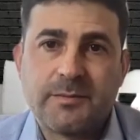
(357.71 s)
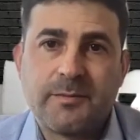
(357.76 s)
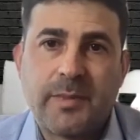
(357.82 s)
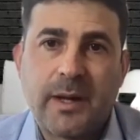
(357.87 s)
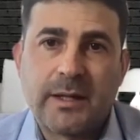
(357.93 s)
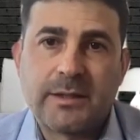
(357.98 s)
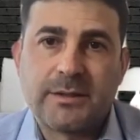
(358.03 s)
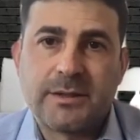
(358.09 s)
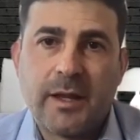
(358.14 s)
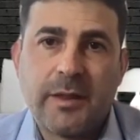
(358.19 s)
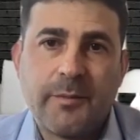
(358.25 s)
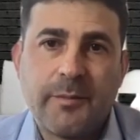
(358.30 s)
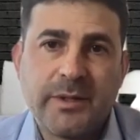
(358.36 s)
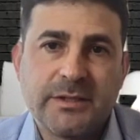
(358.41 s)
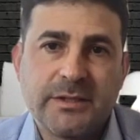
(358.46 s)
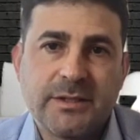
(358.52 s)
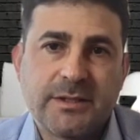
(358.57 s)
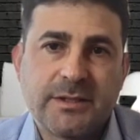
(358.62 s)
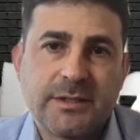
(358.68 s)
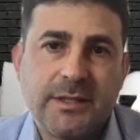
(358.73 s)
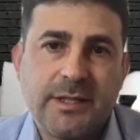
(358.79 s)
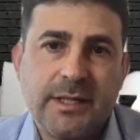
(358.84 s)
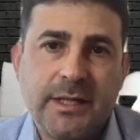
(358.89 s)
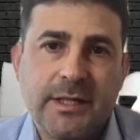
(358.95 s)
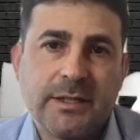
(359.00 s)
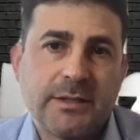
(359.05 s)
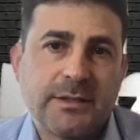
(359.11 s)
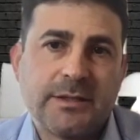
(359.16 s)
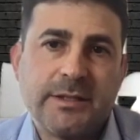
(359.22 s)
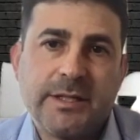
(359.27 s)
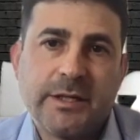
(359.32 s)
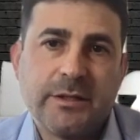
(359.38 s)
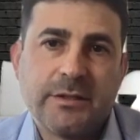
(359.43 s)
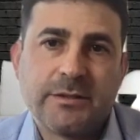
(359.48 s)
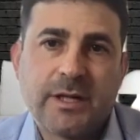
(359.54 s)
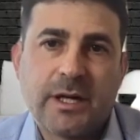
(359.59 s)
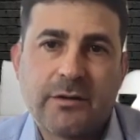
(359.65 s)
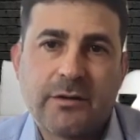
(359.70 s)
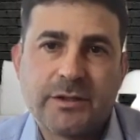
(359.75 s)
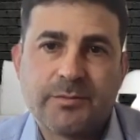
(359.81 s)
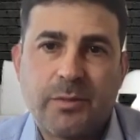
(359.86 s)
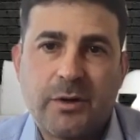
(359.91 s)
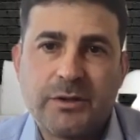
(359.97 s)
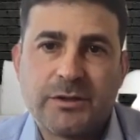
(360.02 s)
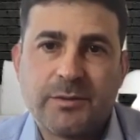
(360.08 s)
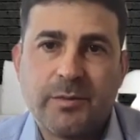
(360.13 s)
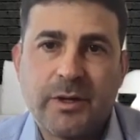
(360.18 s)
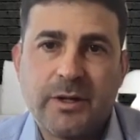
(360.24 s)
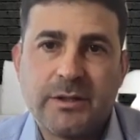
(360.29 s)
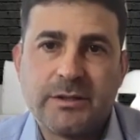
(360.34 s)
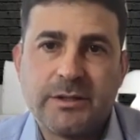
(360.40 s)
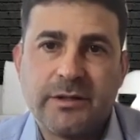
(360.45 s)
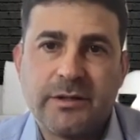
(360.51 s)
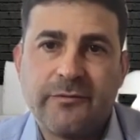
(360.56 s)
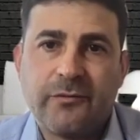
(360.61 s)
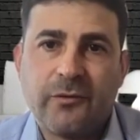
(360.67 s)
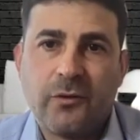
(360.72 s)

but the business leaders need to take responsibility